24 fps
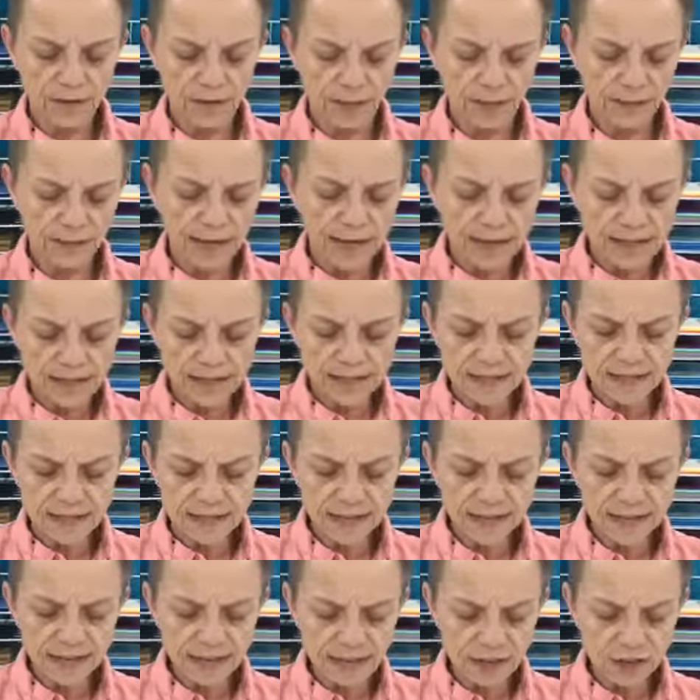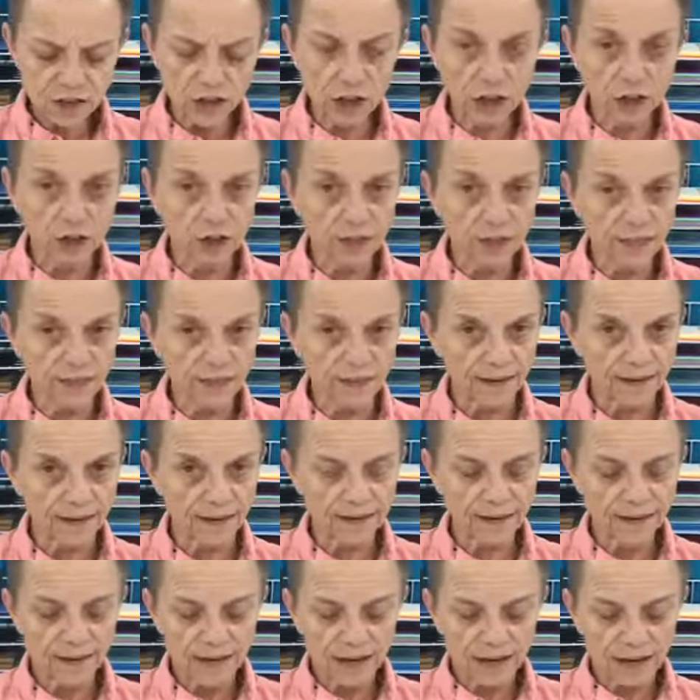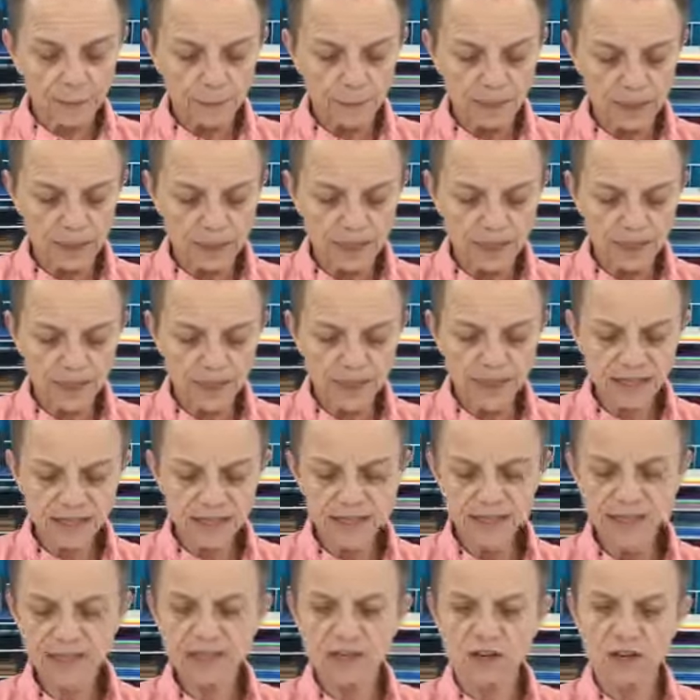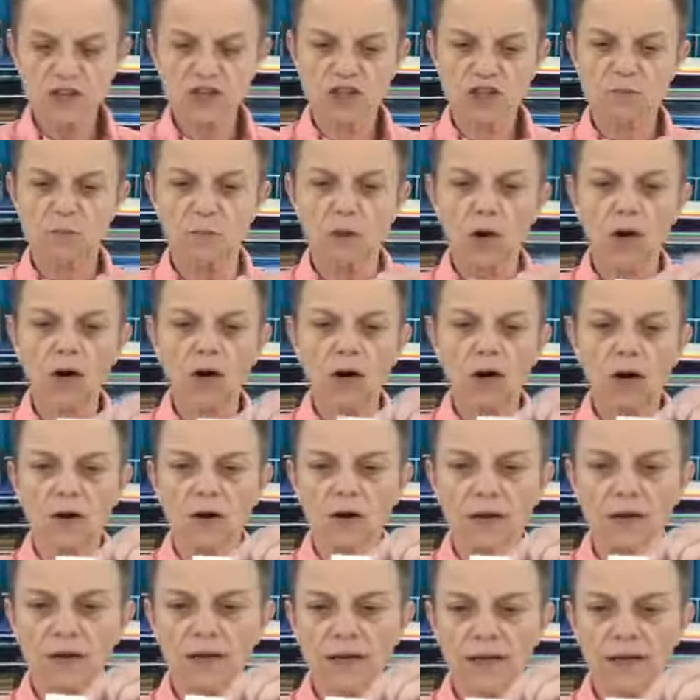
this is actually a good thing, because these things are small.